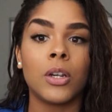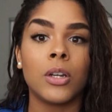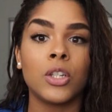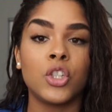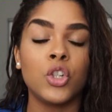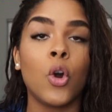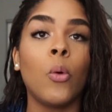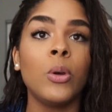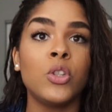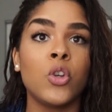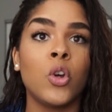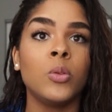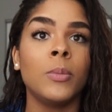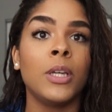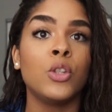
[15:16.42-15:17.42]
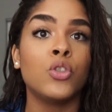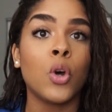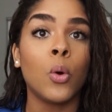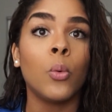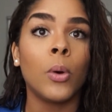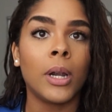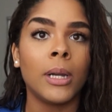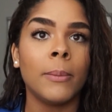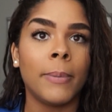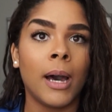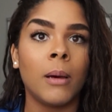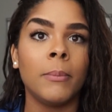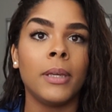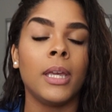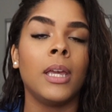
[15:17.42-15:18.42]
she always told me, don't worry
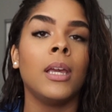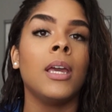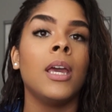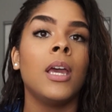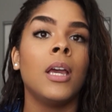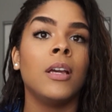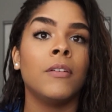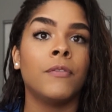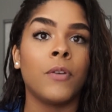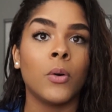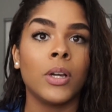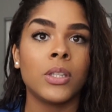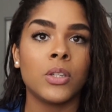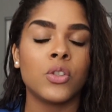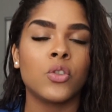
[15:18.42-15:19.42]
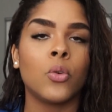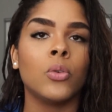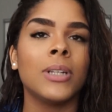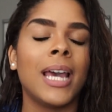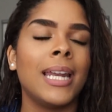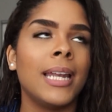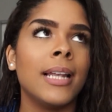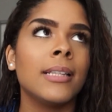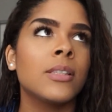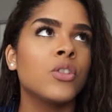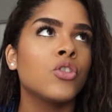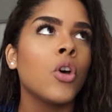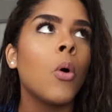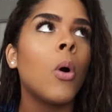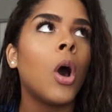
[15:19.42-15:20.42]
about me, focus in school. And
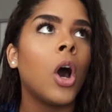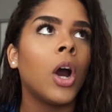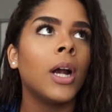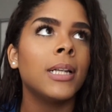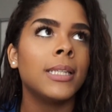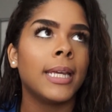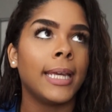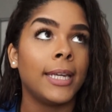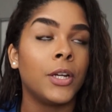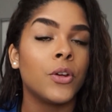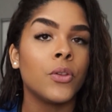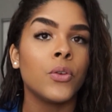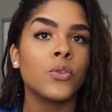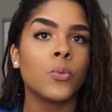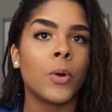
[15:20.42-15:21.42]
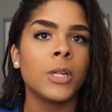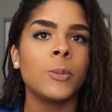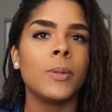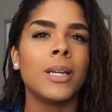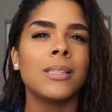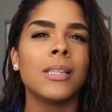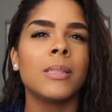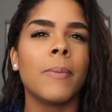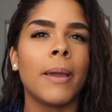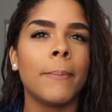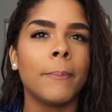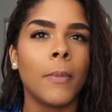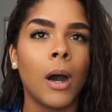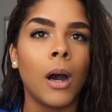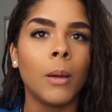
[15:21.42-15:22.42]
it's so hard to hear those words because it's my
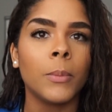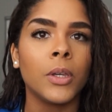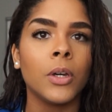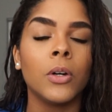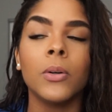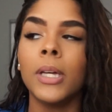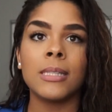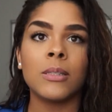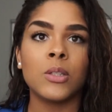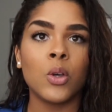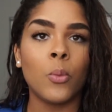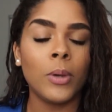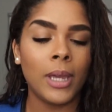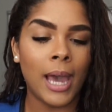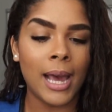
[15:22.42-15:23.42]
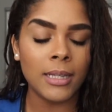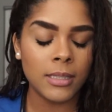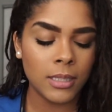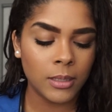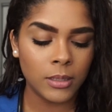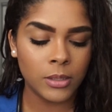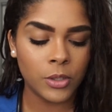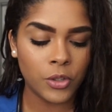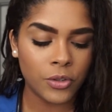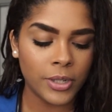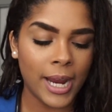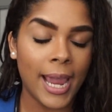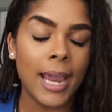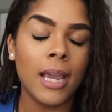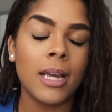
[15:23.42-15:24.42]
mom, yo. So we had to
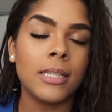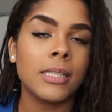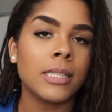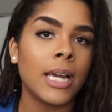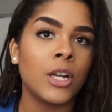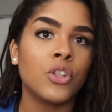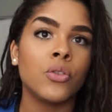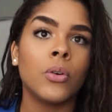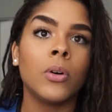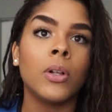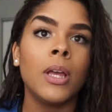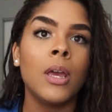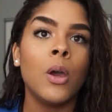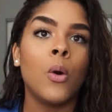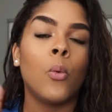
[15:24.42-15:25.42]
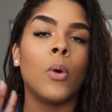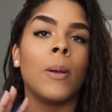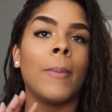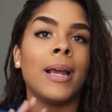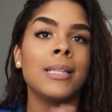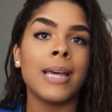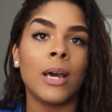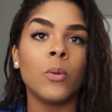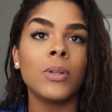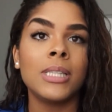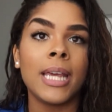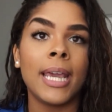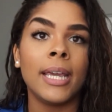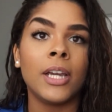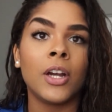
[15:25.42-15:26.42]
create a schedule where my dad would
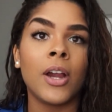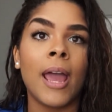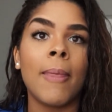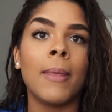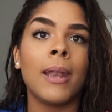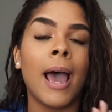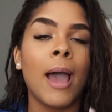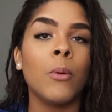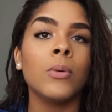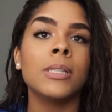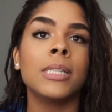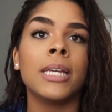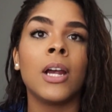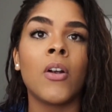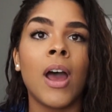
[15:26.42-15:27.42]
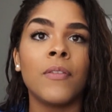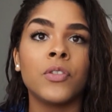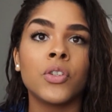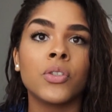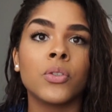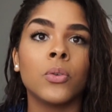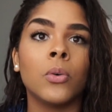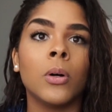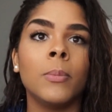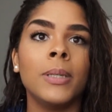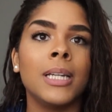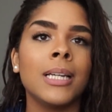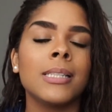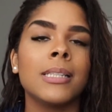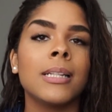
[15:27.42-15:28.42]
take her and then I would see her after school
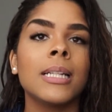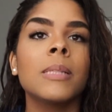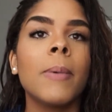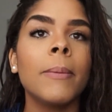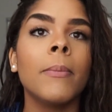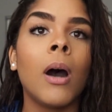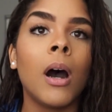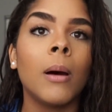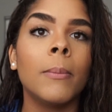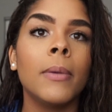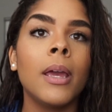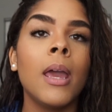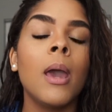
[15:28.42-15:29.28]
because that's my mom.